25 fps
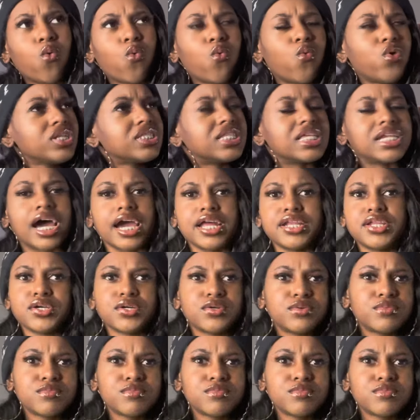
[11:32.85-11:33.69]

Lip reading: What did I do?